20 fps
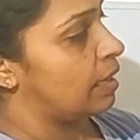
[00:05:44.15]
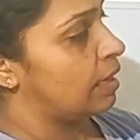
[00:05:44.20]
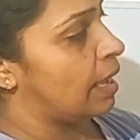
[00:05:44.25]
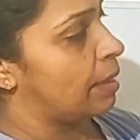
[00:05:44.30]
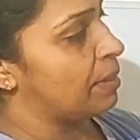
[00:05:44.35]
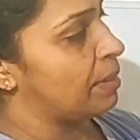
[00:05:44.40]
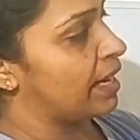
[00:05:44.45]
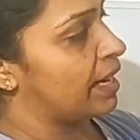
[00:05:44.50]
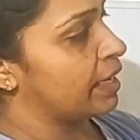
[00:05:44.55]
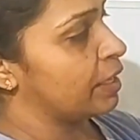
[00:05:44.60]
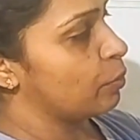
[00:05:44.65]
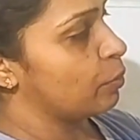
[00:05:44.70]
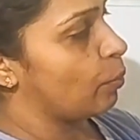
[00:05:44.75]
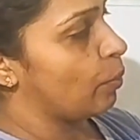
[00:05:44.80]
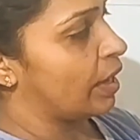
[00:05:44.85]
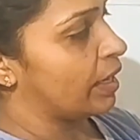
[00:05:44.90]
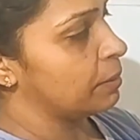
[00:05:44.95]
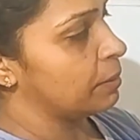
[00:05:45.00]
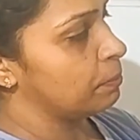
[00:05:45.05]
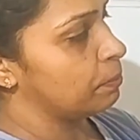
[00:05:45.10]
I'm adding
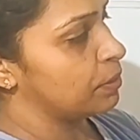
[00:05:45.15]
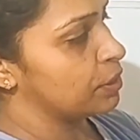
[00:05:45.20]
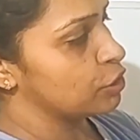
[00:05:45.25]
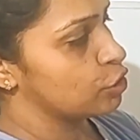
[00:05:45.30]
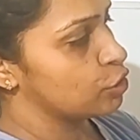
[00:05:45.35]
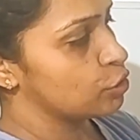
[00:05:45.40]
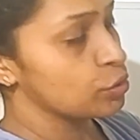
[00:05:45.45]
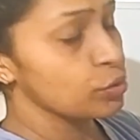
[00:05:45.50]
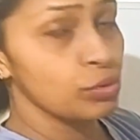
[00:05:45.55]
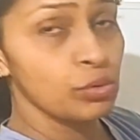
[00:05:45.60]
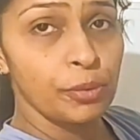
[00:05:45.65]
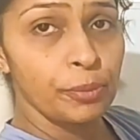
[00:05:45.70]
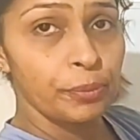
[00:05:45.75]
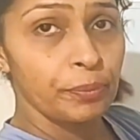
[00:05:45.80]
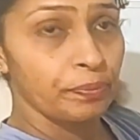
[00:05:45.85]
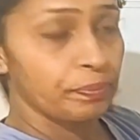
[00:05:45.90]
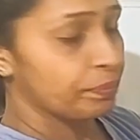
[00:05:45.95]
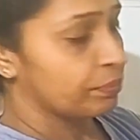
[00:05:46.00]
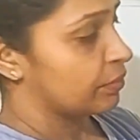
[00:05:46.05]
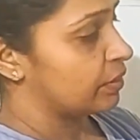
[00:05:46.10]
1 plus 2,
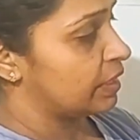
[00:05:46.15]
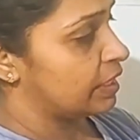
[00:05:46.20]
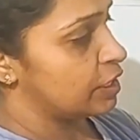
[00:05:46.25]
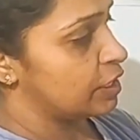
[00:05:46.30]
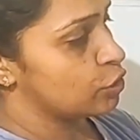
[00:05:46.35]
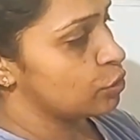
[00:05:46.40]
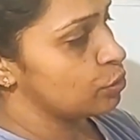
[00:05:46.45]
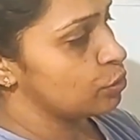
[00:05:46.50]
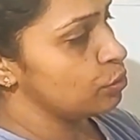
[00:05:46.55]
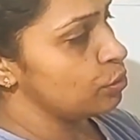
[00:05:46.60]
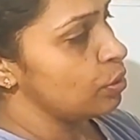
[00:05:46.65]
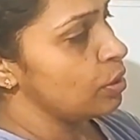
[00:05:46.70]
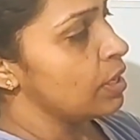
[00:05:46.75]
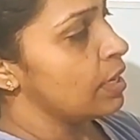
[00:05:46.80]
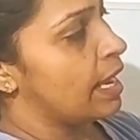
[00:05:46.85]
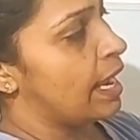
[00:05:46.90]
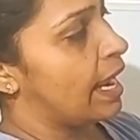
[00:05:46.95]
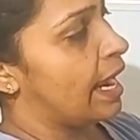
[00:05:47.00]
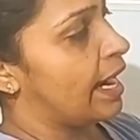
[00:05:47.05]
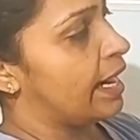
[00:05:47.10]
these two,
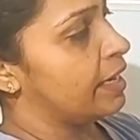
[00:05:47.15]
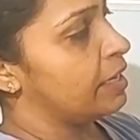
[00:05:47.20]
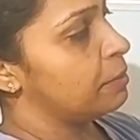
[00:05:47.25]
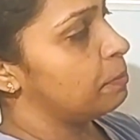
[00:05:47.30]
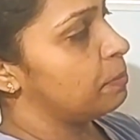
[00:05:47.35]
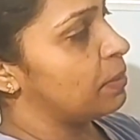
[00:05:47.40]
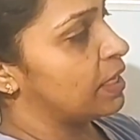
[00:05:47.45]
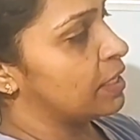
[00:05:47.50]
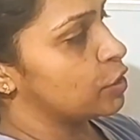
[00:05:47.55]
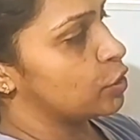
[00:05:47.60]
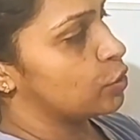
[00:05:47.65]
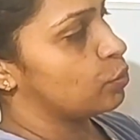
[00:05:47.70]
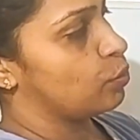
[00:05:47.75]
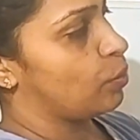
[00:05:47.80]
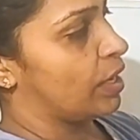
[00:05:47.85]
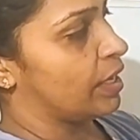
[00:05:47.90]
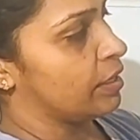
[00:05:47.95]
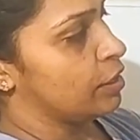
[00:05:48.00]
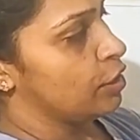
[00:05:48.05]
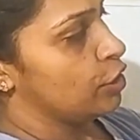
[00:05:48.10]
and plus
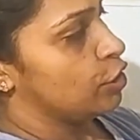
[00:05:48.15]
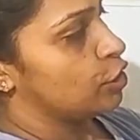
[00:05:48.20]
1.